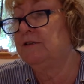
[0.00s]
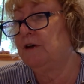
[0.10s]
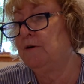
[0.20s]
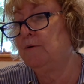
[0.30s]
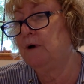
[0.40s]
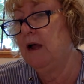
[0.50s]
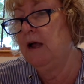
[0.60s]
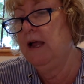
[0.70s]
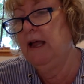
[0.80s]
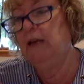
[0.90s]
So
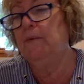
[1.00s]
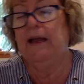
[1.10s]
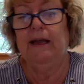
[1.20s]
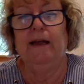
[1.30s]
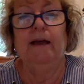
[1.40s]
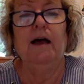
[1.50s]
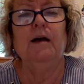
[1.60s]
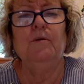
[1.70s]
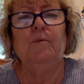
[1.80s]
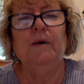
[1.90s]
anyway,
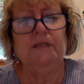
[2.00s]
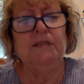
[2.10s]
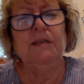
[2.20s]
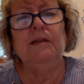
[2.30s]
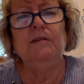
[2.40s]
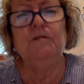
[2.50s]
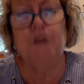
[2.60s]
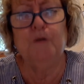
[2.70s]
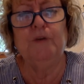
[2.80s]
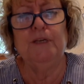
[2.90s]
once the
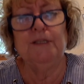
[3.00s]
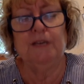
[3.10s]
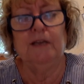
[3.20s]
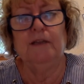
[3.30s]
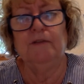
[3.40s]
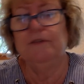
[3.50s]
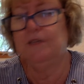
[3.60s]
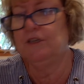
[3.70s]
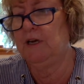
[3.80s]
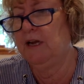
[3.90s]
note is done, the
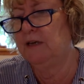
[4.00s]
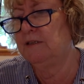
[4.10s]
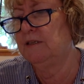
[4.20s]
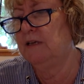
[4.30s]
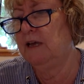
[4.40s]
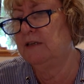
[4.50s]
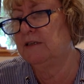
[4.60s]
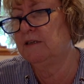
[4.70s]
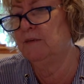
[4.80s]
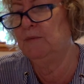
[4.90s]
physician has
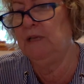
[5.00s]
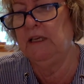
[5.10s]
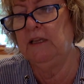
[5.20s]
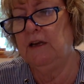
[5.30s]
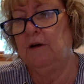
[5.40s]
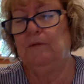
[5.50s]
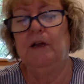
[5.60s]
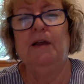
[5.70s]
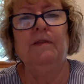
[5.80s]
completed the note,